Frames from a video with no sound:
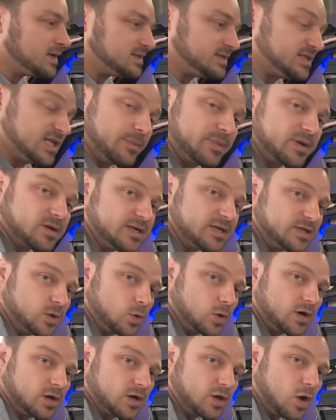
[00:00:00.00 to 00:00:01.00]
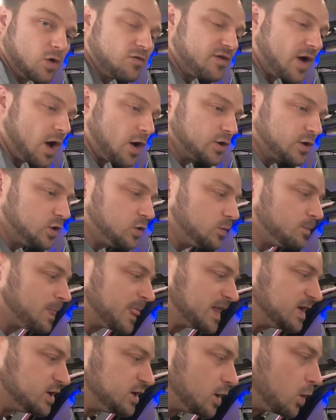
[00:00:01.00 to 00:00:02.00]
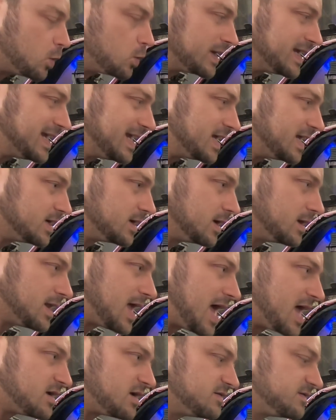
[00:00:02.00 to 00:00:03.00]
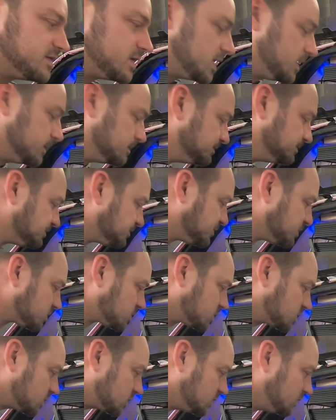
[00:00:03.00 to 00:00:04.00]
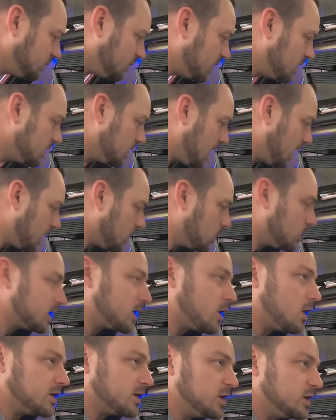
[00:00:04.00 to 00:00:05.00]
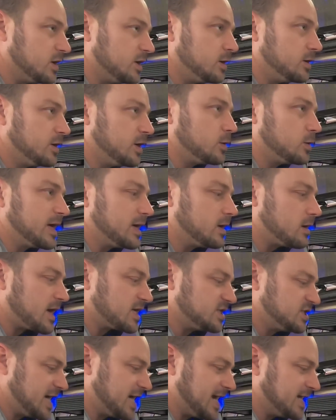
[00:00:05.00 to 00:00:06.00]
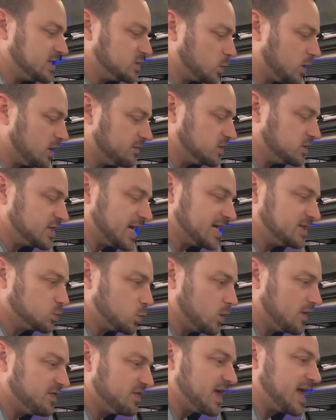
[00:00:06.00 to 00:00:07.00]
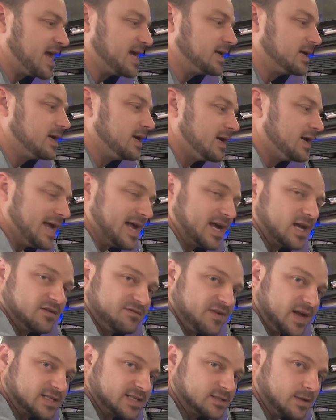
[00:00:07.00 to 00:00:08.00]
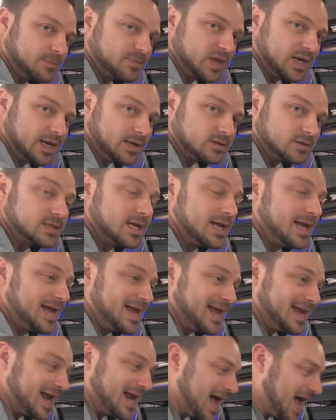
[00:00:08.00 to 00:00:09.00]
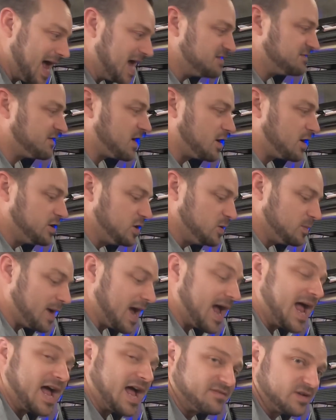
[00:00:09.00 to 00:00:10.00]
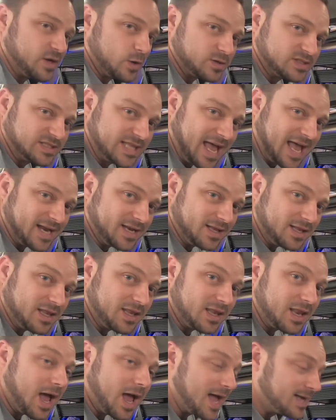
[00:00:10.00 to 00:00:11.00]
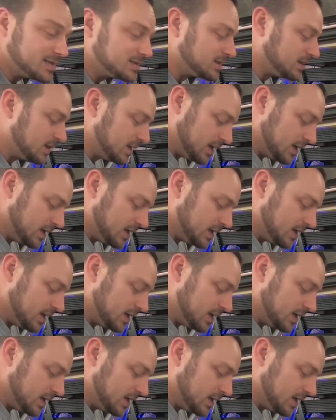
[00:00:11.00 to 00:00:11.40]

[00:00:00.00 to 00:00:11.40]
Typically doing it at a low volume, you don't get a lot of, I don't know what to call it, you don't get a lot of change where if you change one thing, it can affect something else. At high volume, I have noticed that a lot.